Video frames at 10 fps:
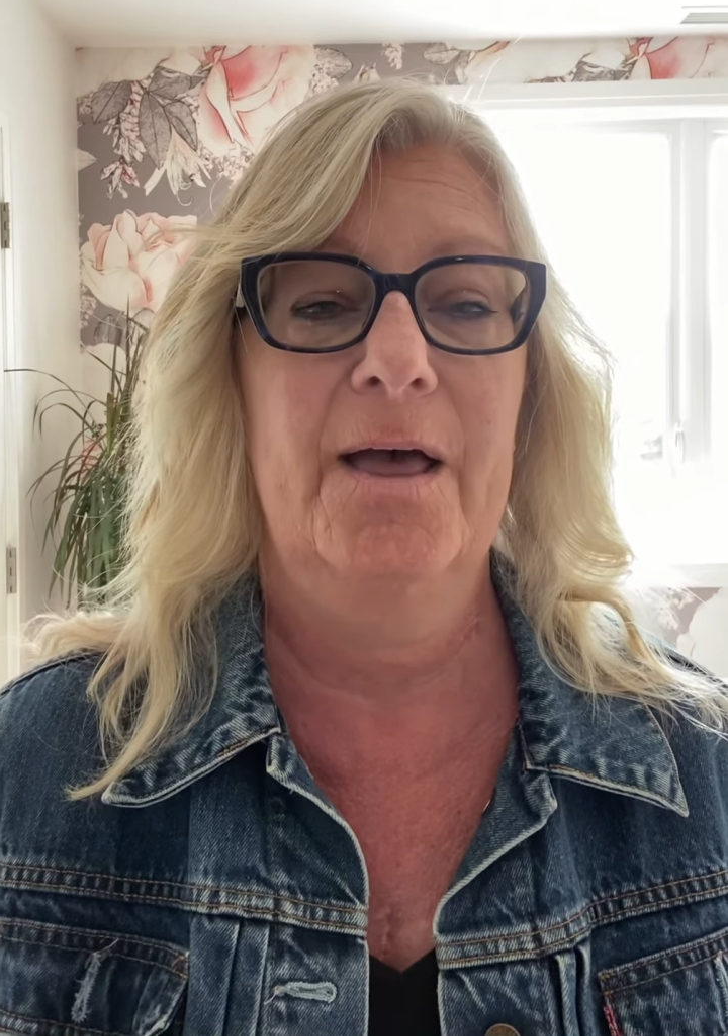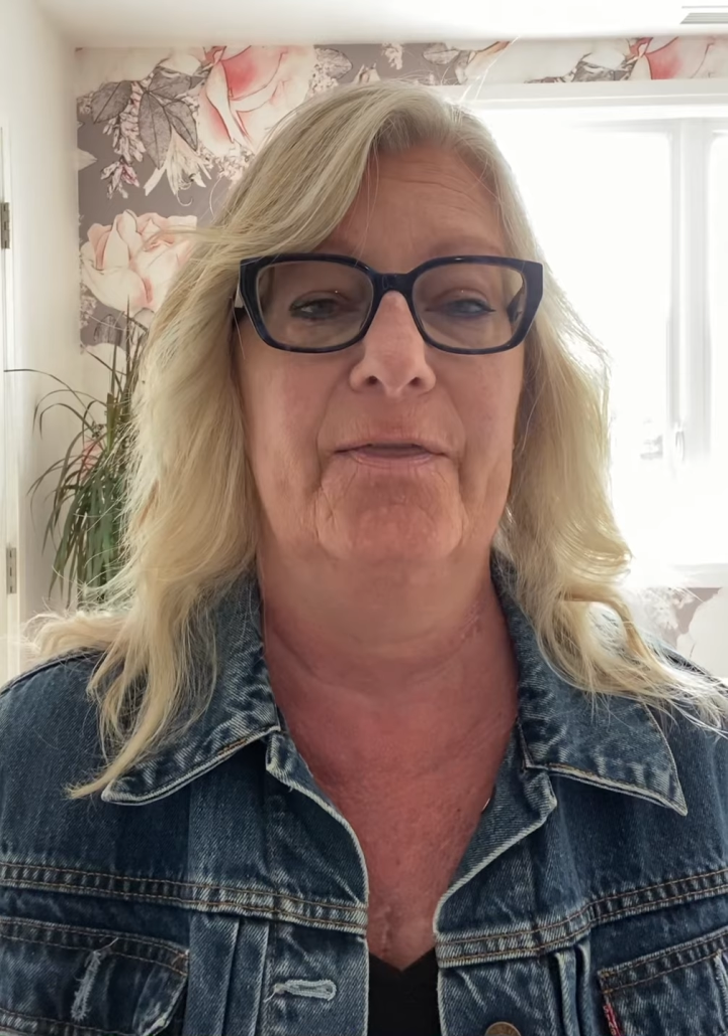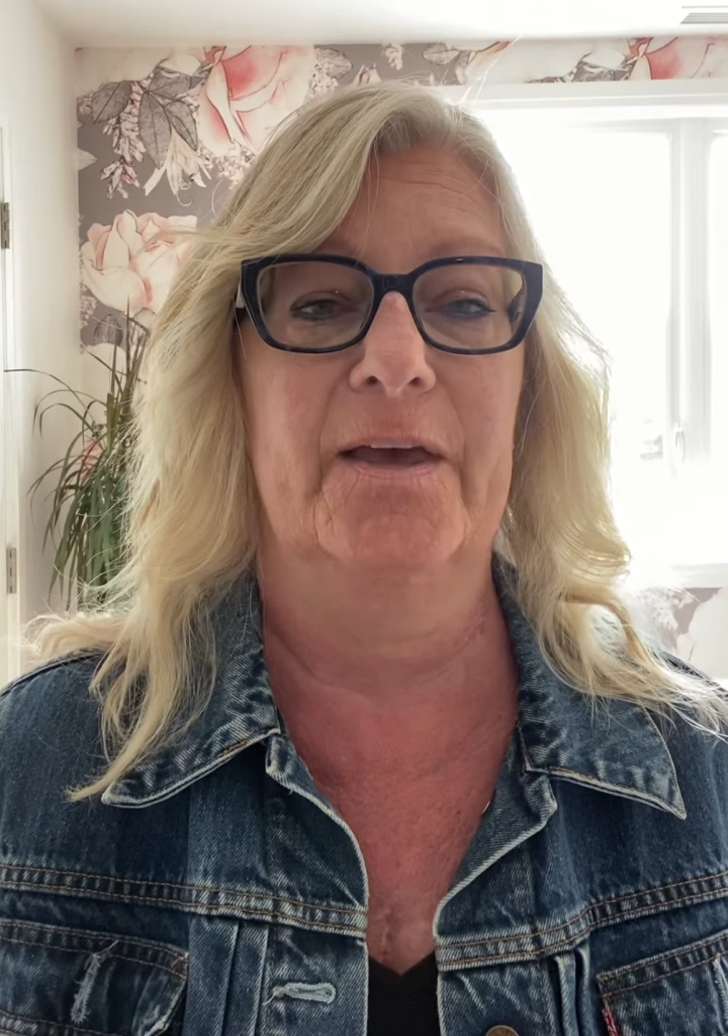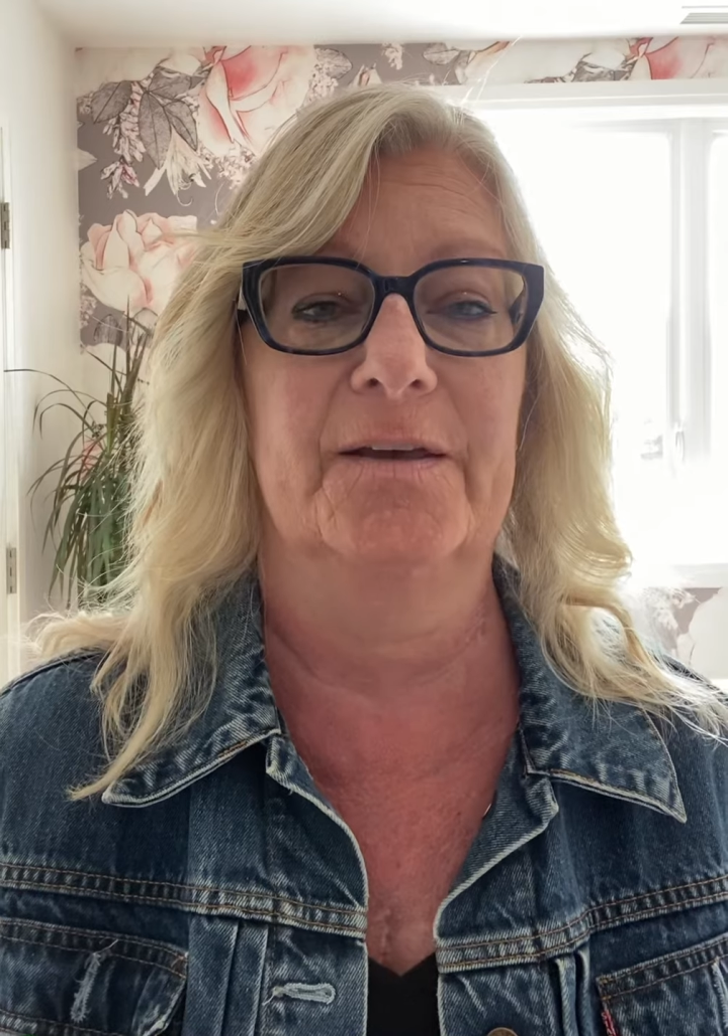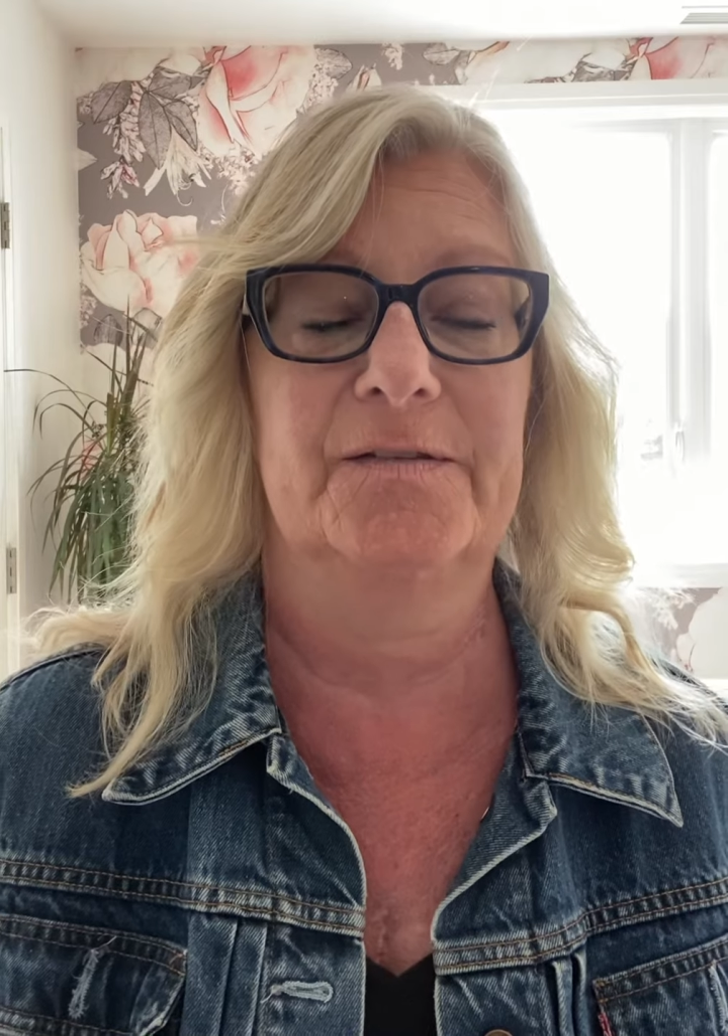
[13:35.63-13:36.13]

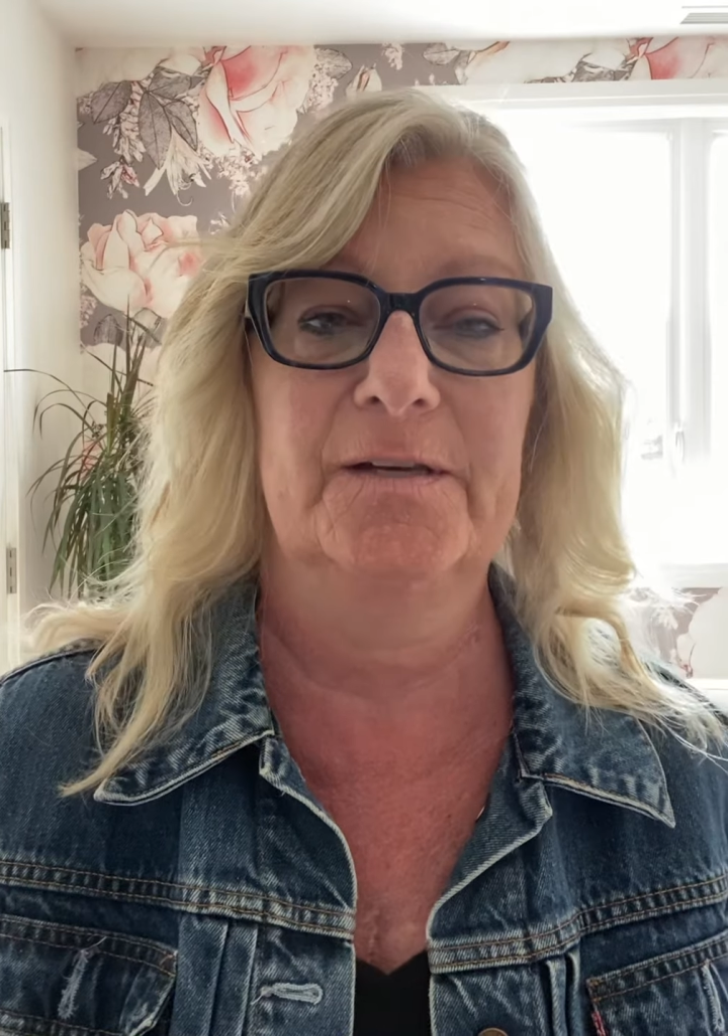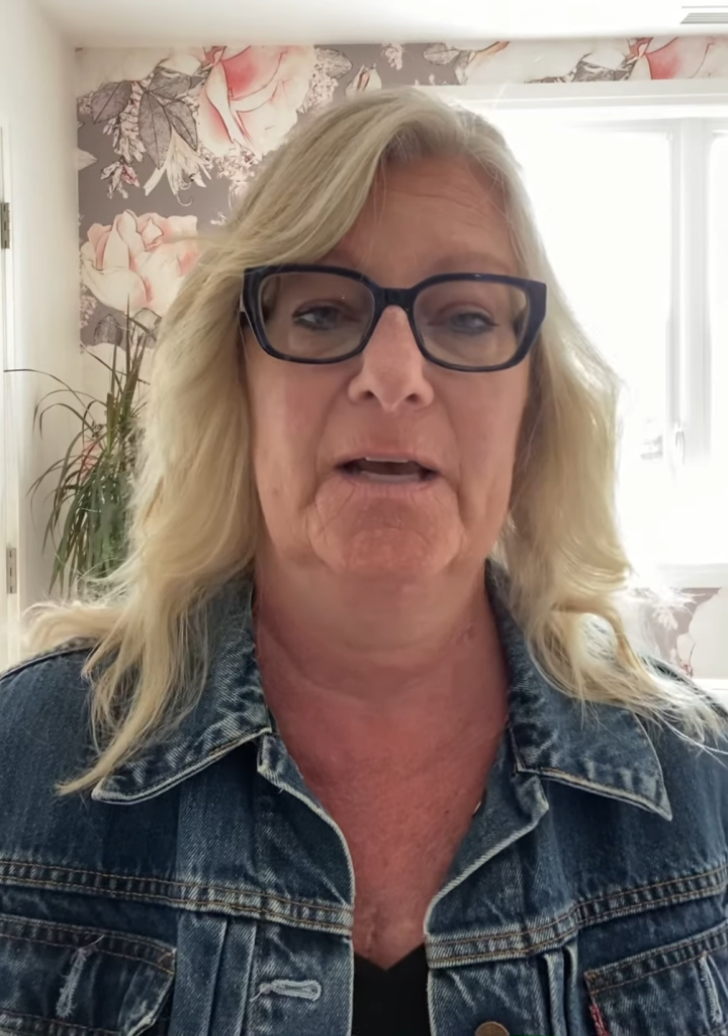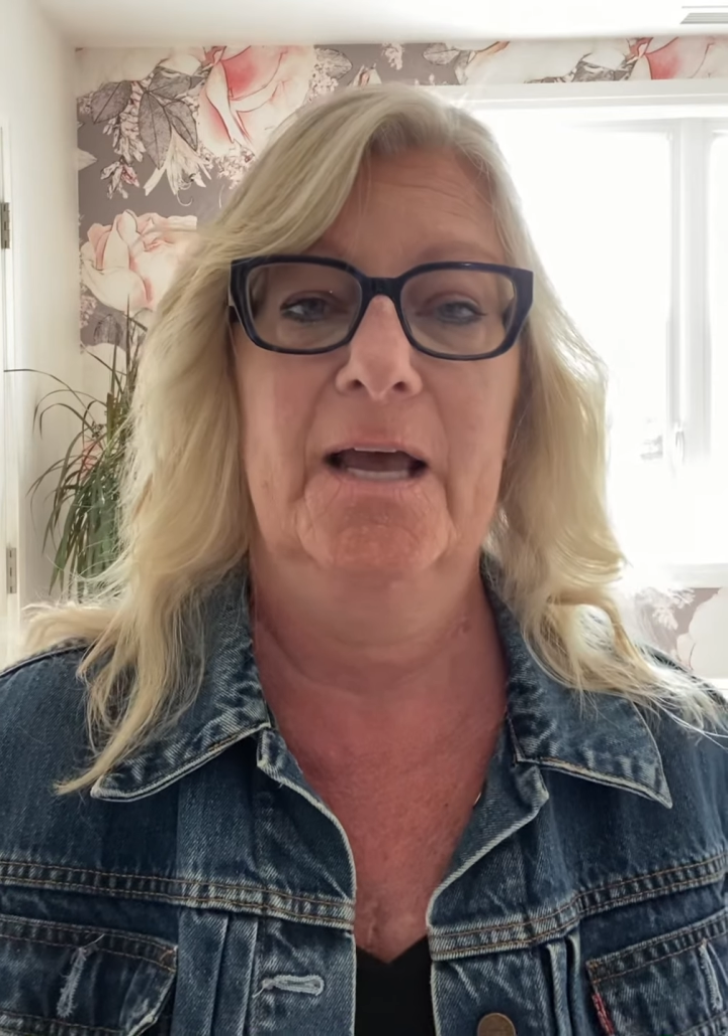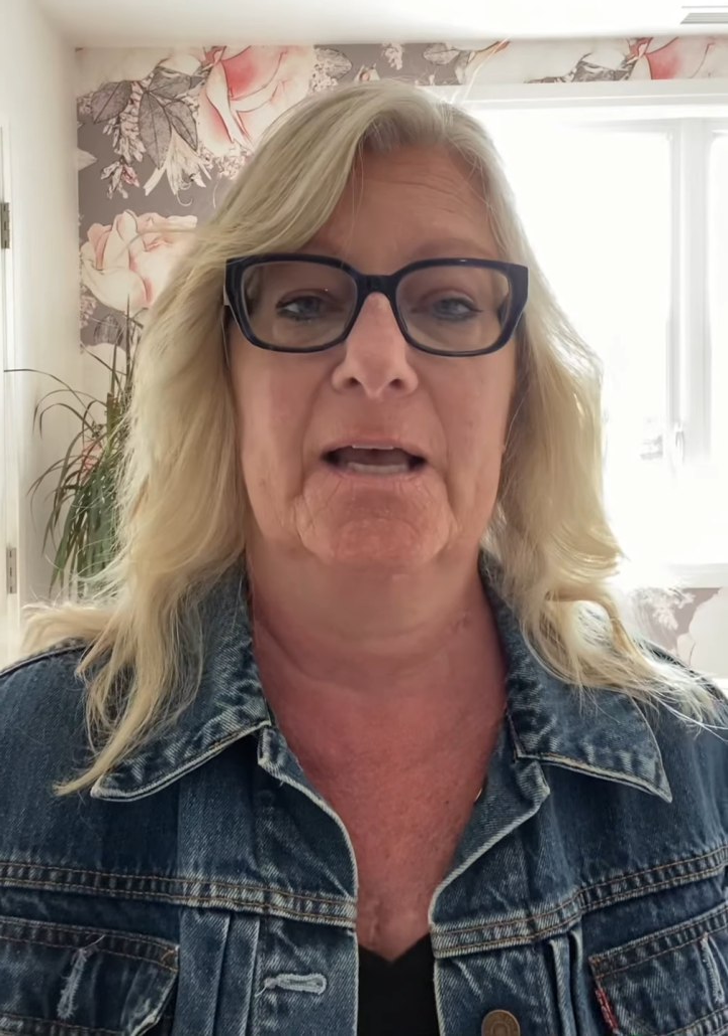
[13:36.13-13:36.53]
this